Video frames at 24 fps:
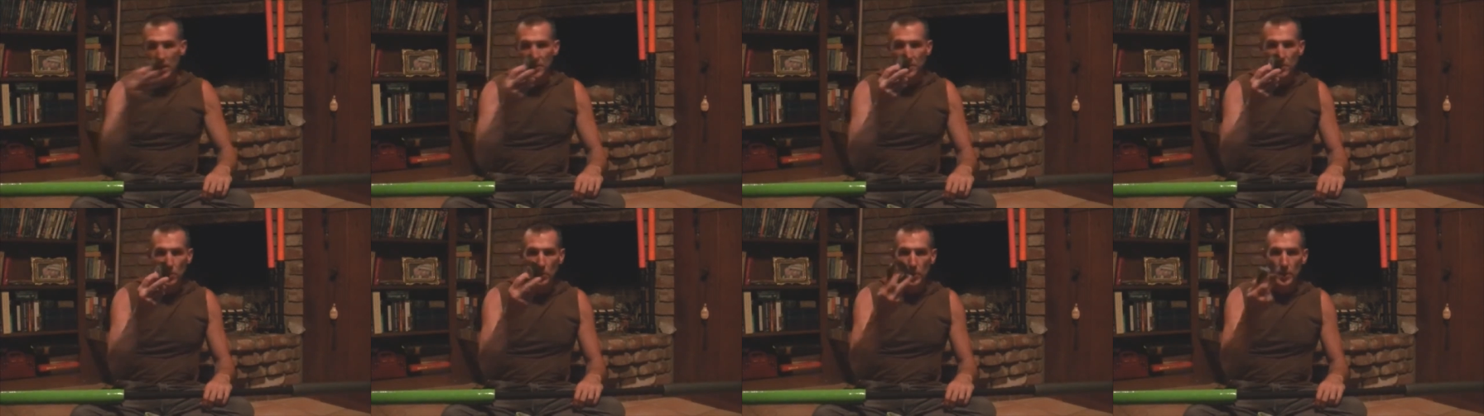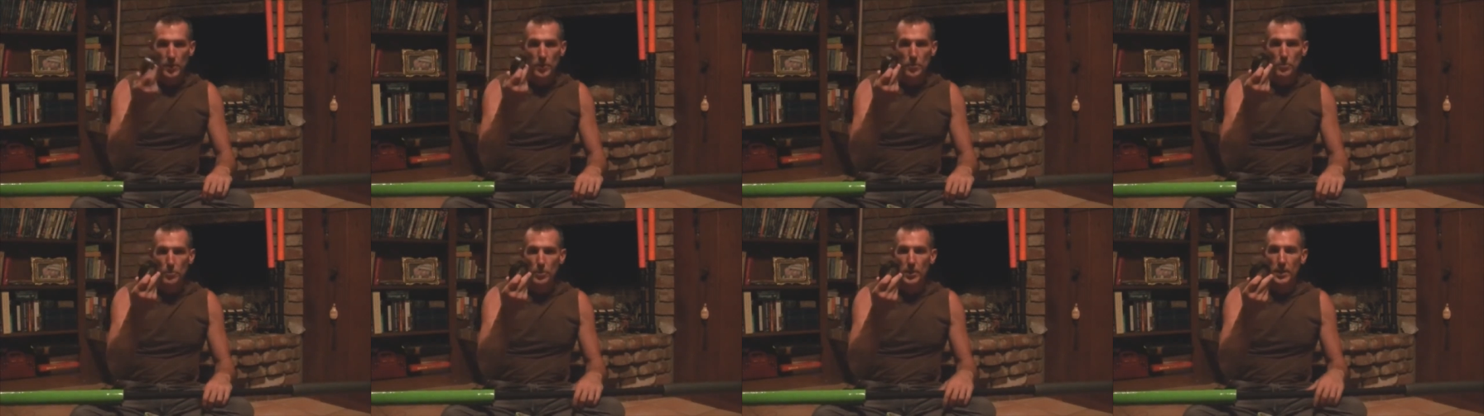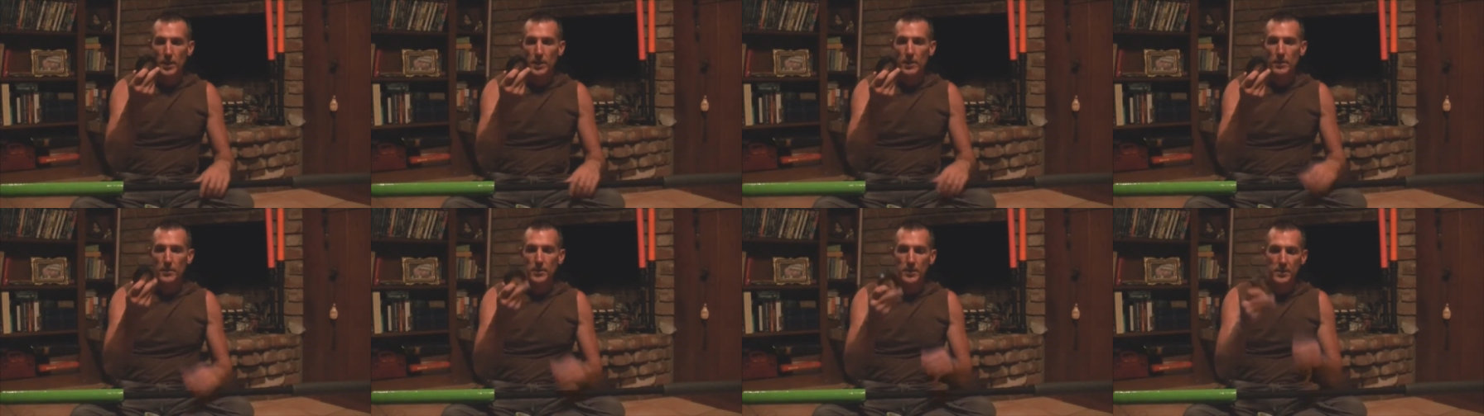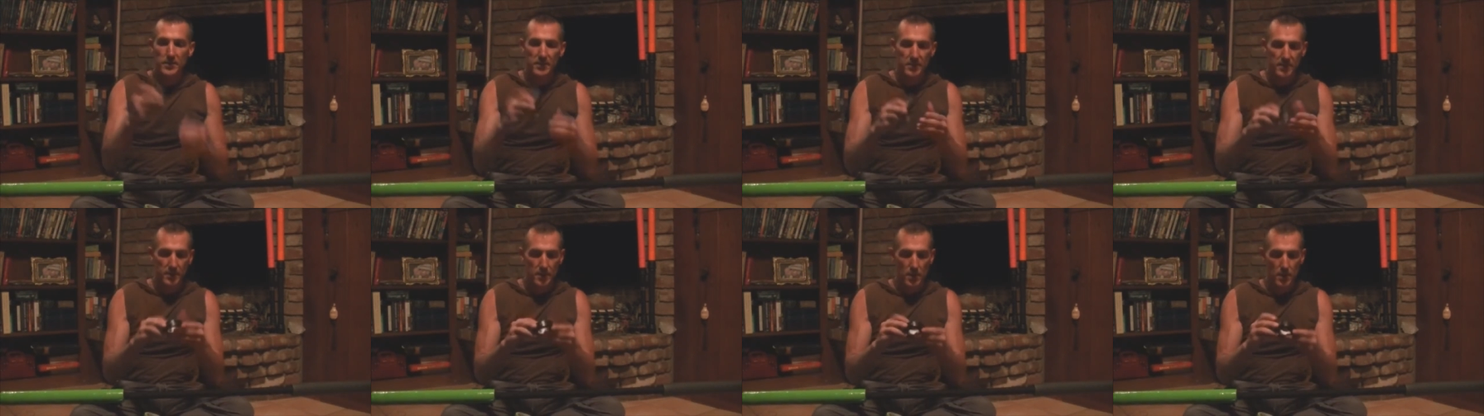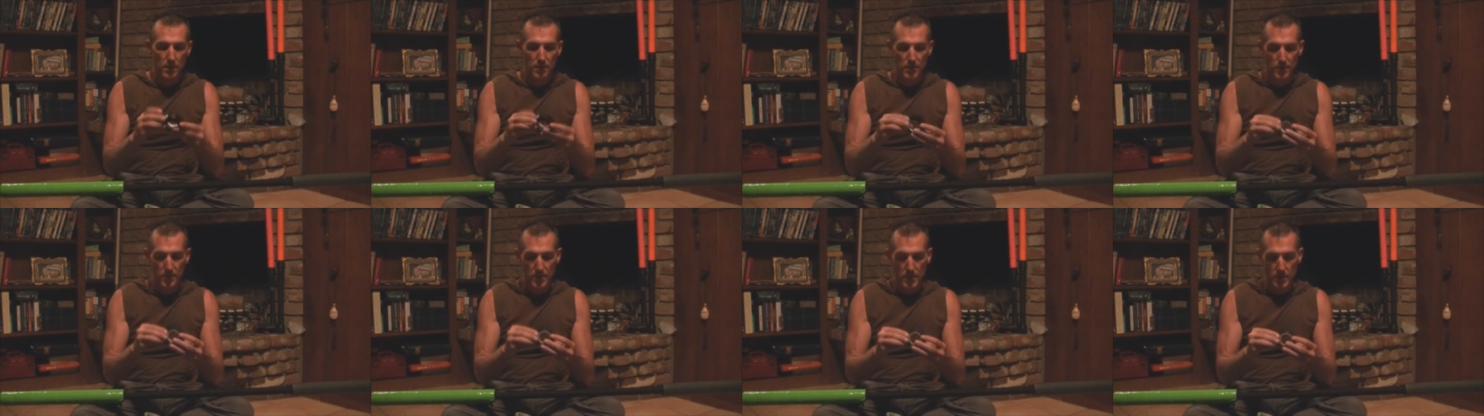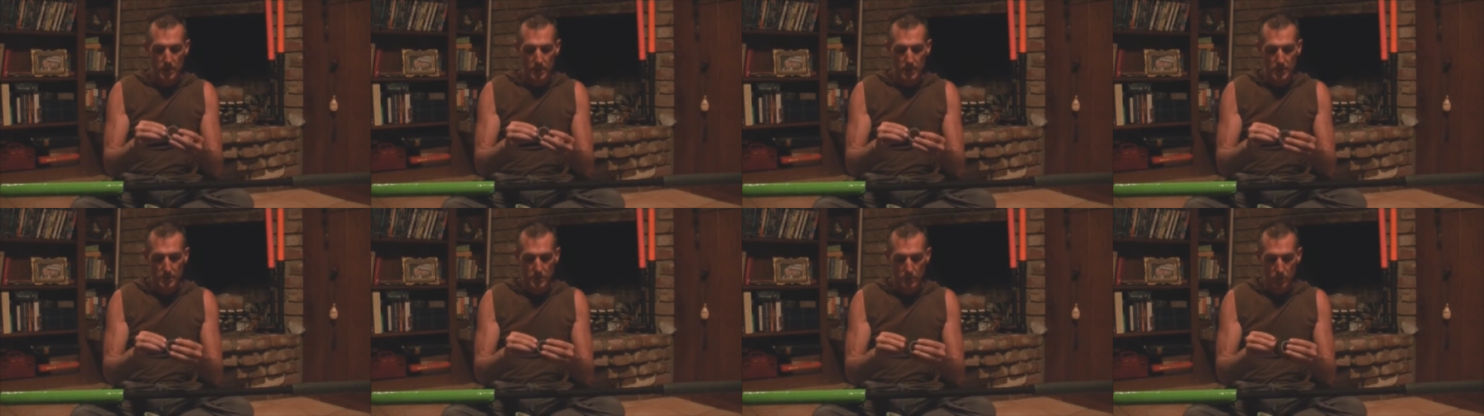that's where you bring in this stuff, the
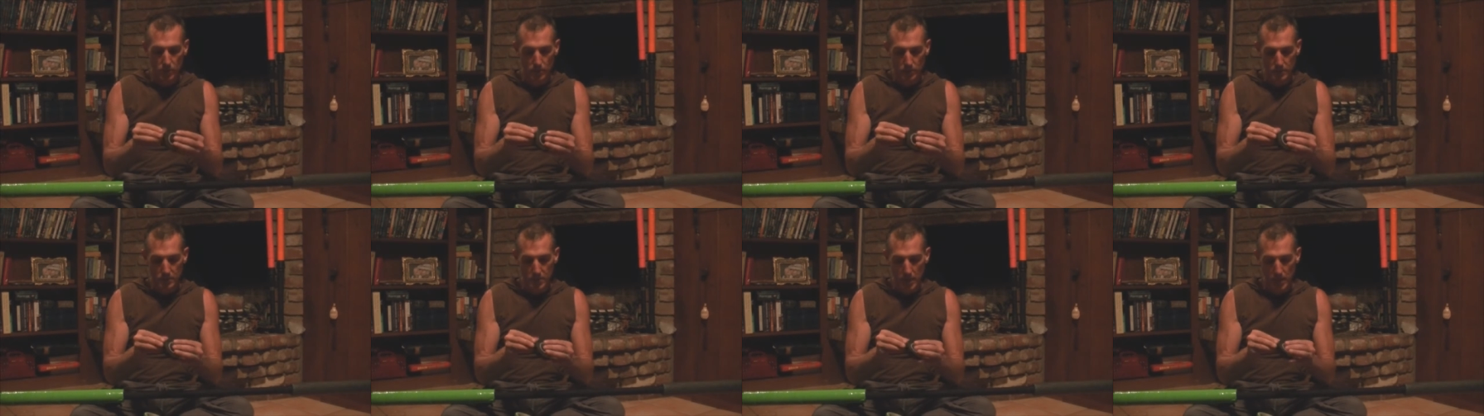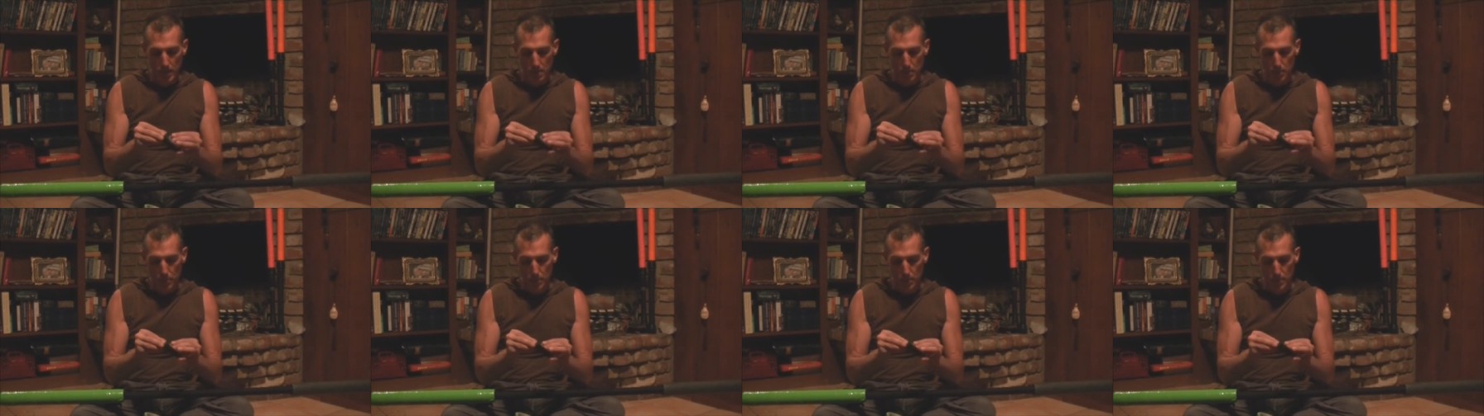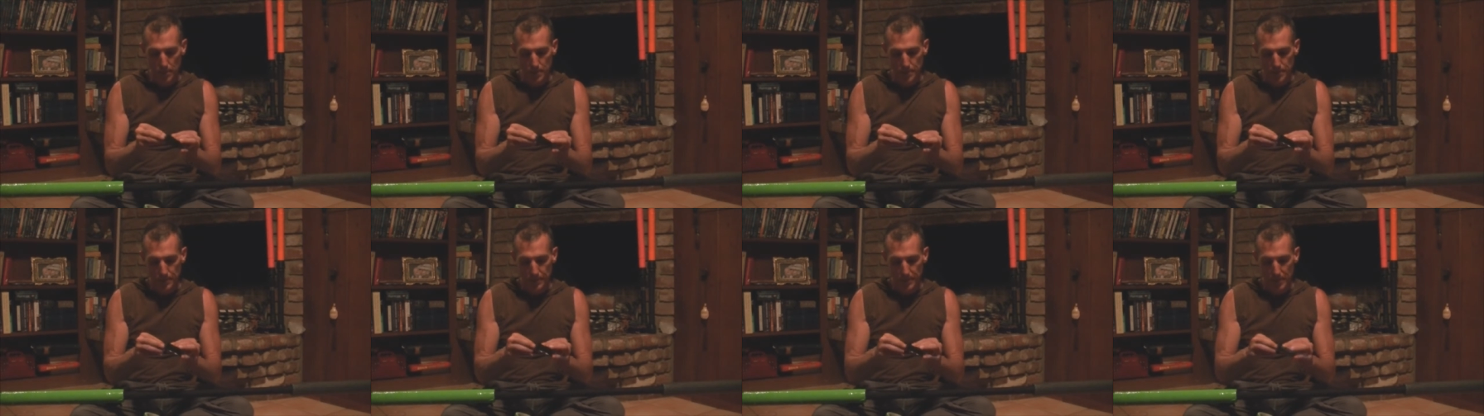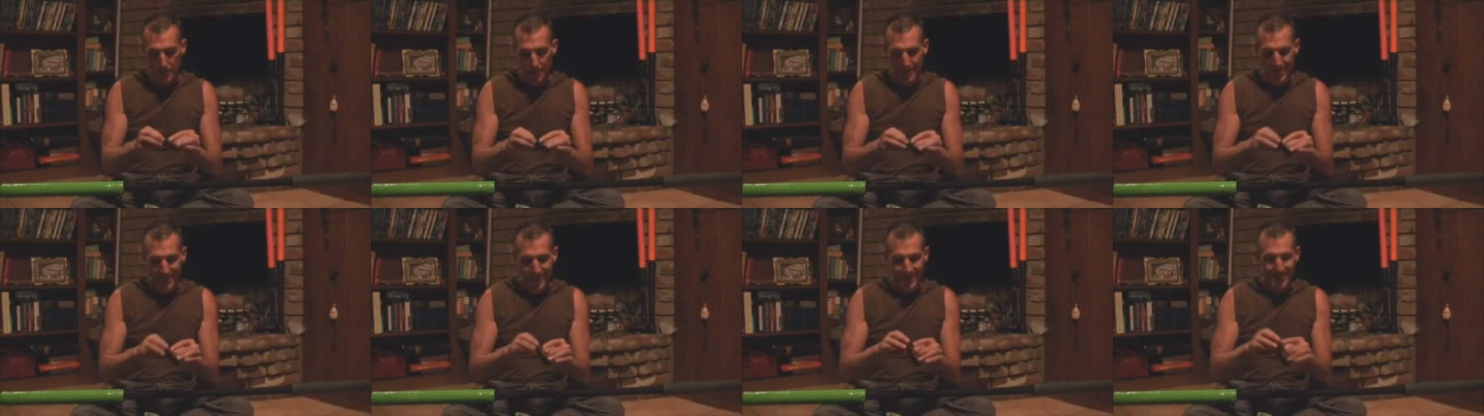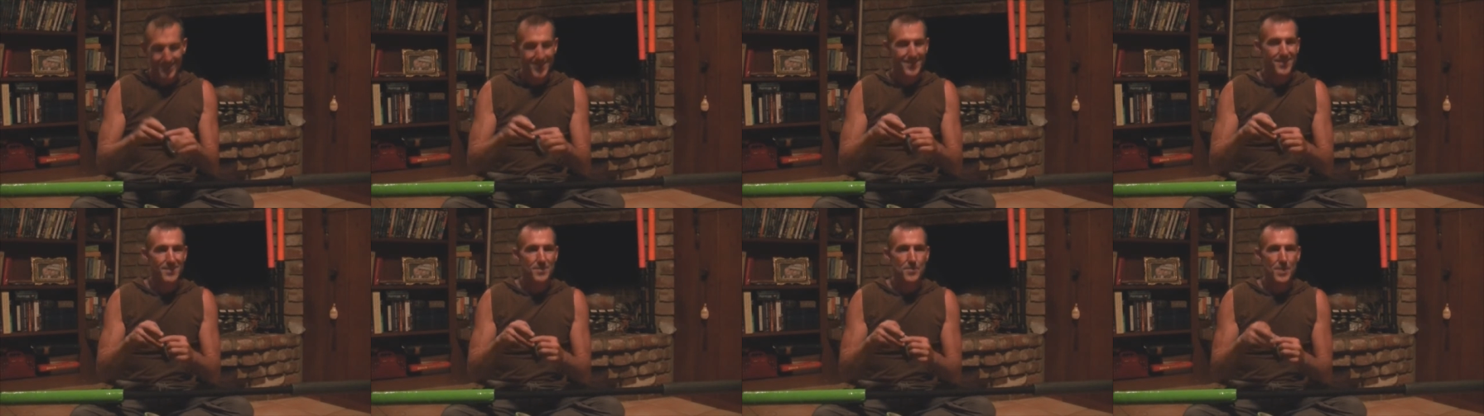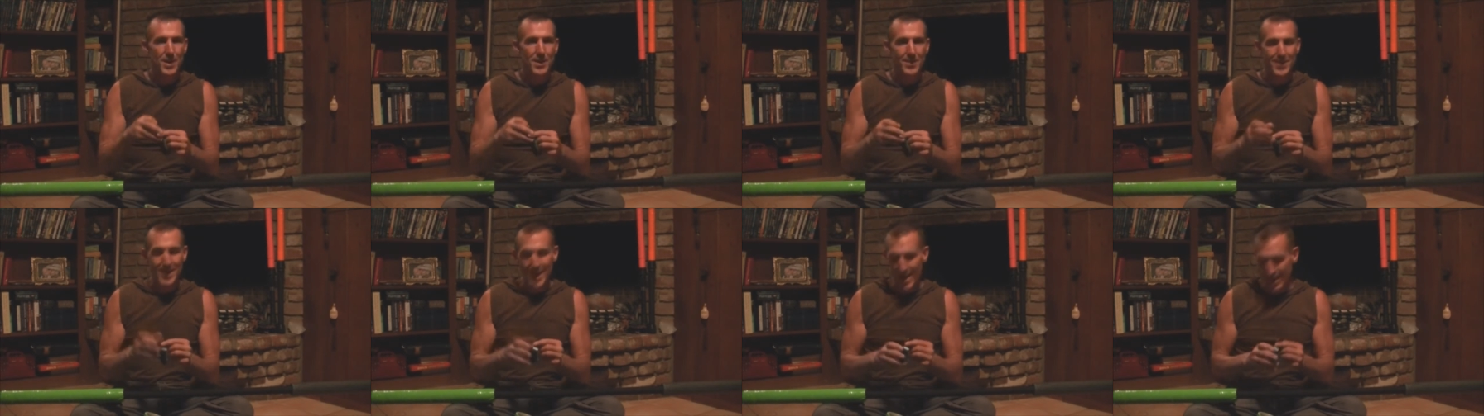electrical tape. This is
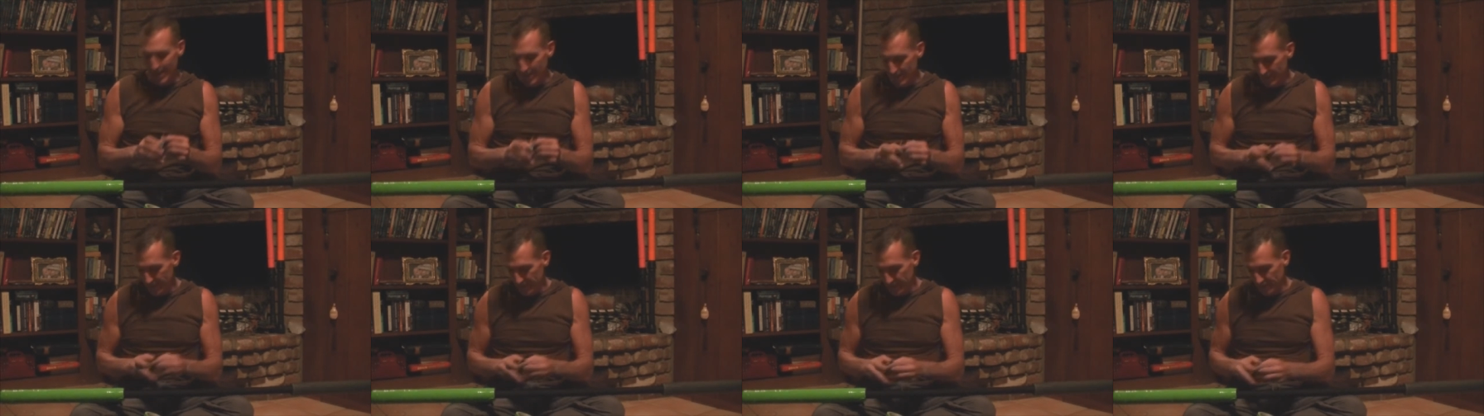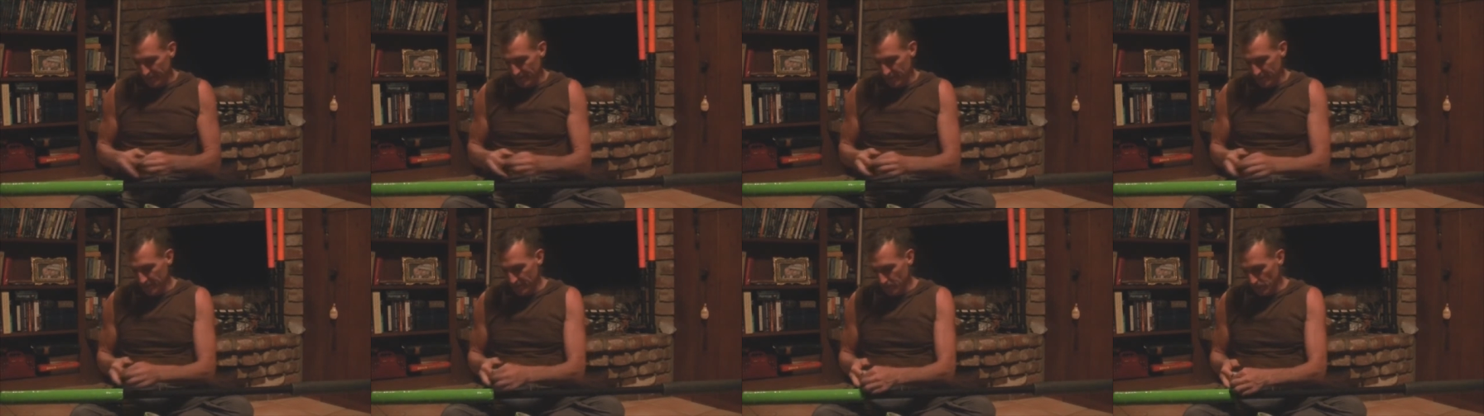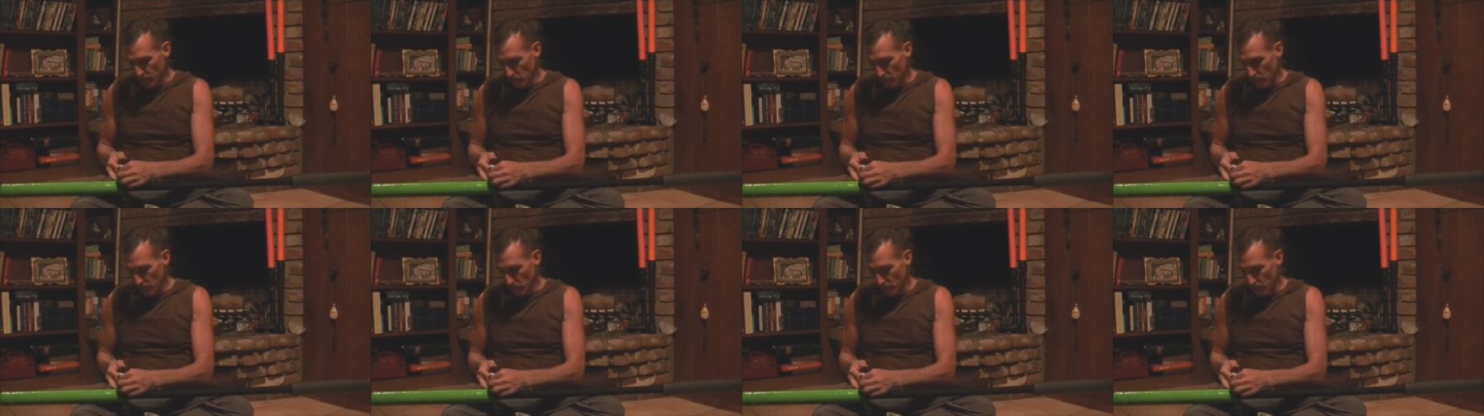about 99 cents a